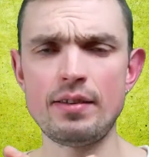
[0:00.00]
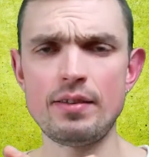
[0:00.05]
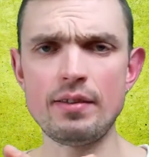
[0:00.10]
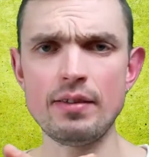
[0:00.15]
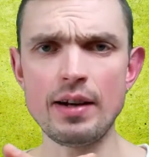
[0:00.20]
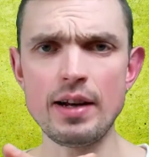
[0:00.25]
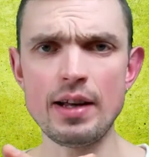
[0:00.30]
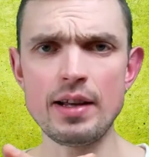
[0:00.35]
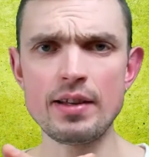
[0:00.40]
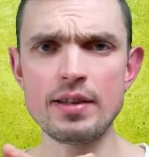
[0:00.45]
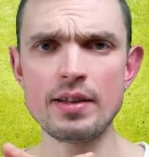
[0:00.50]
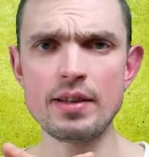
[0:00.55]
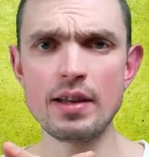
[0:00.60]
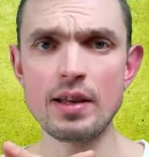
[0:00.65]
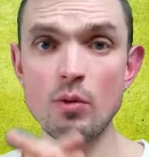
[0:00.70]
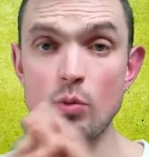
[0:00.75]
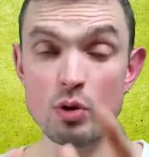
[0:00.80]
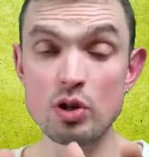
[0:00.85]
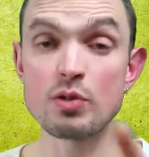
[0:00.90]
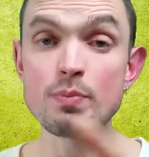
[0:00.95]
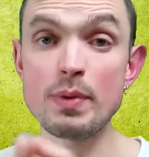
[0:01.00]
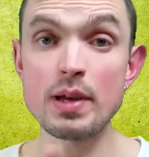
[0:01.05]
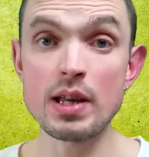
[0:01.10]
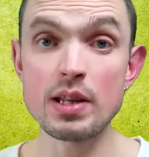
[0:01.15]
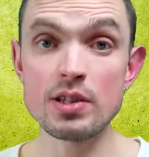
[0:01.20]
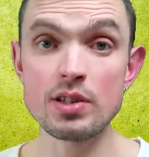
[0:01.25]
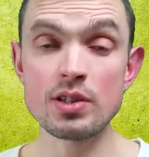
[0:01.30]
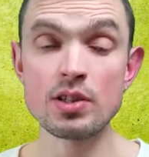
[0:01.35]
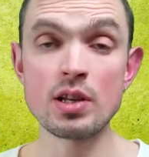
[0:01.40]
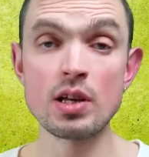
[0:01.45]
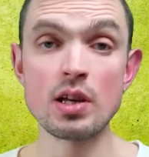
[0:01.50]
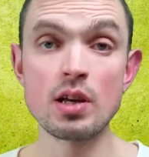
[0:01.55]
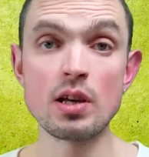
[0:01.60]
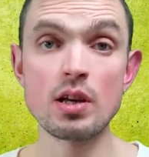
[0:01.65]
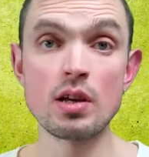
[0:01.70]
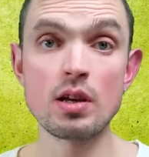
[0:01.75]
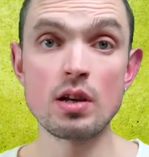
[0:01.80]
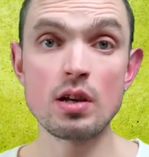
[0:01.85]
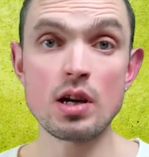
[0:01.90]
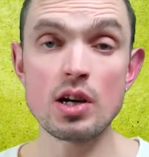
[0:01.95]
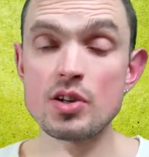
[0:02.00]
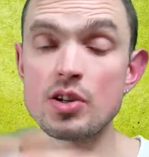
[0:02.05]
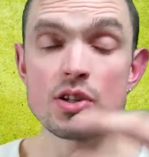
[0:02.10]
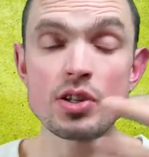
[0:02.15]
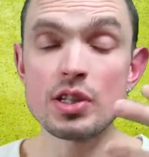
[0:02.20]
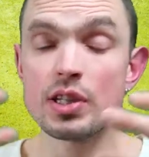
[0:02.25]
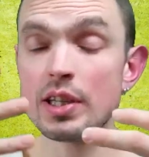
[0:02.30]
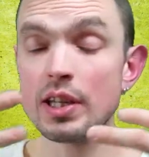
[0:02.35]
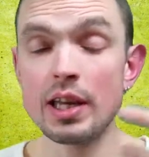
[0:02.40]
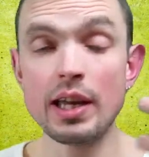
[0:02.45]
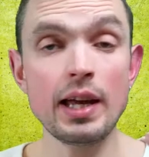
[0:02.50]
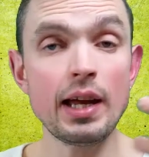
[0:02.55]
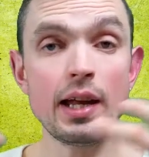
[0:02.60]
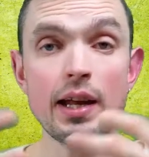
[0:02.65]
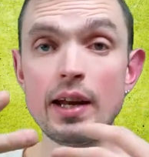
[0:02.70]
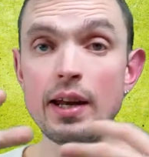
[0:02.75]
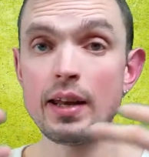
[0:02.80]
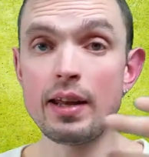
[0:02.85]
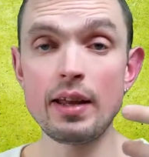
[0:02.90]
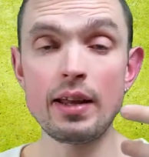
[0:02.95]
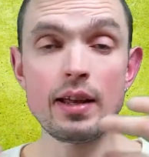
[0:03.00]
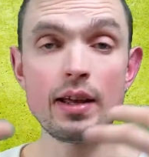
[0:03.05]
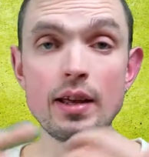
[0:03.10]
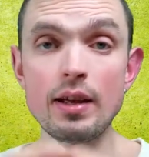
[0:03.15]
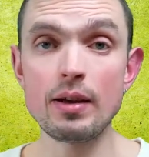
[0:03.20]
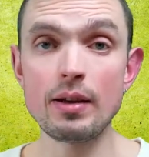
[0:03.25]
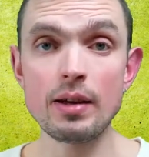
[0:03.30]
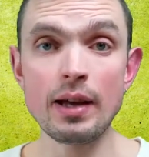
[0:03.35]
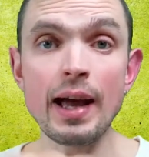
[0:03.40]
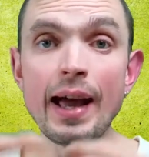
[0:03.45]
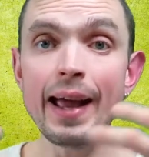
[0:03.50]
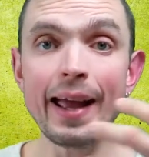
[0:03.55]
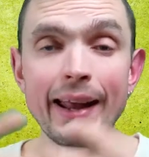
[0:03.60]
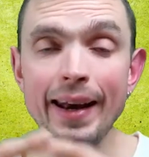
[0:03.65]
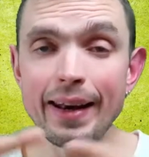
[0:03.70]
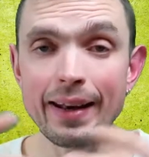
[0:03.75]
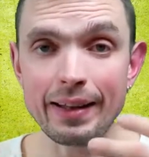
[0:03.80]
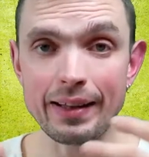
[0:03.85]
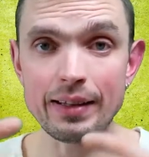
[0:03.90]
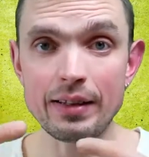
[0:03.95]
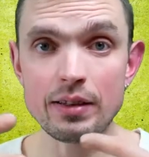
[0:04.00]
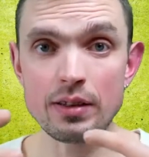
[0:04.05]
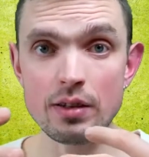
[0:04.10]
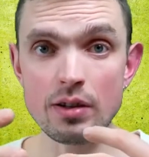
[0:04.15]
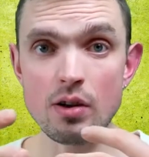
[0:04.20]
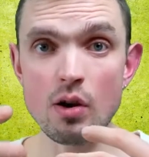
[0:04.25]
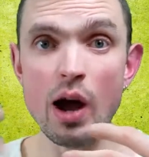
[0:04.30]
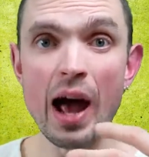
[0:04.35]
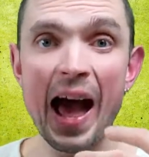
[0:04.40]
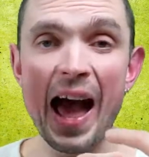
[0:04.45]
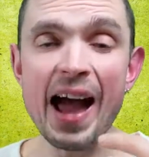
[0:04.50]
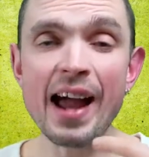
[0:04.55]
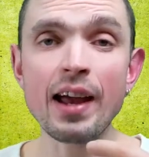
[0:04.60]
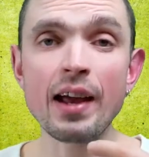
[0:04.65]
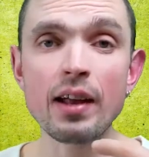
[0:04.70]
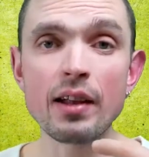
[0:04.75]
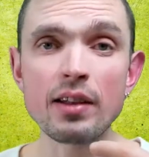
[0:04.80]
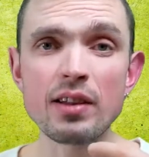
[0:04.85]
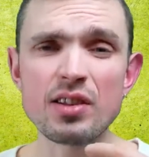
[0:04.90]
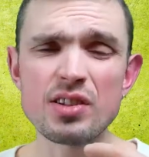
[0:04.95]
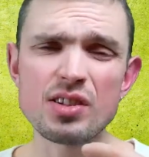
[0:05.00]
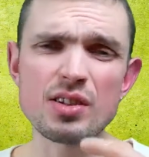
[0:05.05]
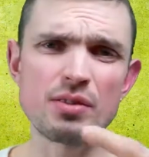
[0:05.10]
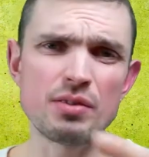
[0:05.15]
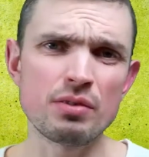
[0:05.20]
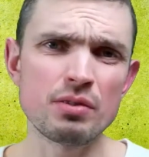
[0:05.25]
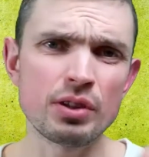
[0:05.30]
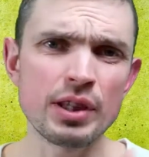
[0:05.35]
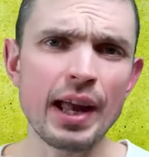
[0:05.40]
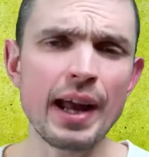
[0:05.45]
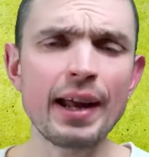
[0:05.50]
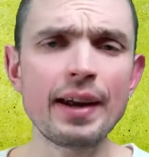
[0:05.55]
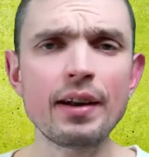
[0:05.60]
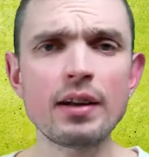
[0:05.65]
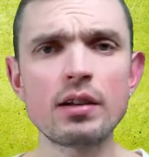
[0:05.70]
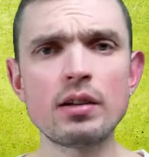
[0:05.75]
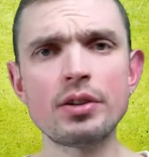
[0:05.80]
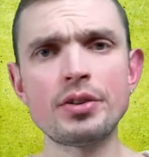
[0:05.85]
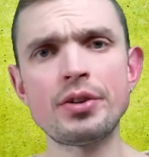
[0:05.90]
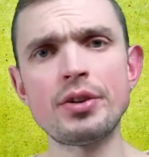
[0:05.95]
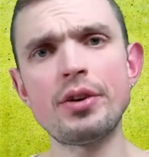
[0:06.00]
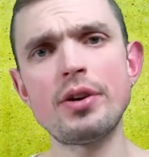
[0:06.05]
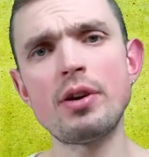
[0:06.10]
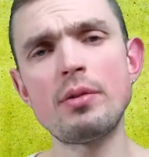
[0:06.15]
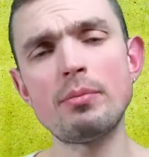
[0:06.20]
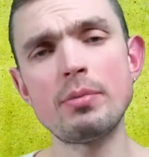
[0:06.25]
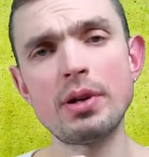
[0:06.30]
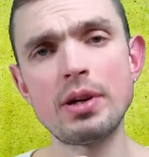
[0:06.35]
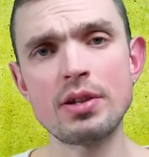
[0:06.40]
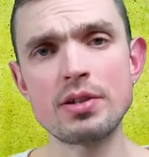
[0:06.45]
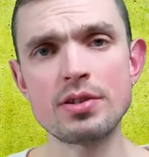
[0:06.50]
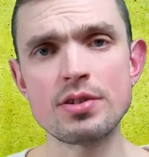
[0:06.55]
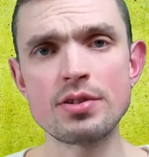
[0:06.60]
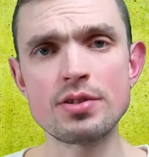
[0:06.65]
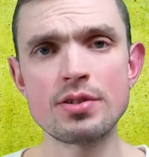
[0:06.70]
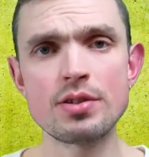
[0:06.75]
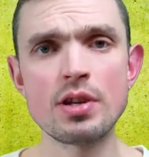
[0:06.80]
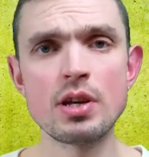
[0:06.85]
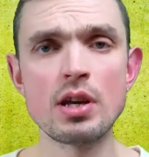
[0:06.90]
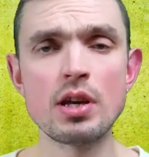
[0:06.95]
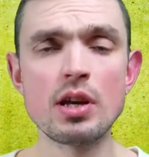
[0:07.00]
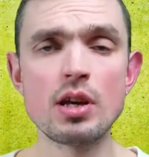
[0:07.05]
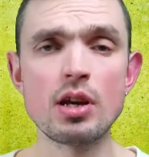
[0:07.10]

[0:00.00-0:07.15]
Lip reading: right, which means I just can't handle it. You know, hack it is a technical term, but it's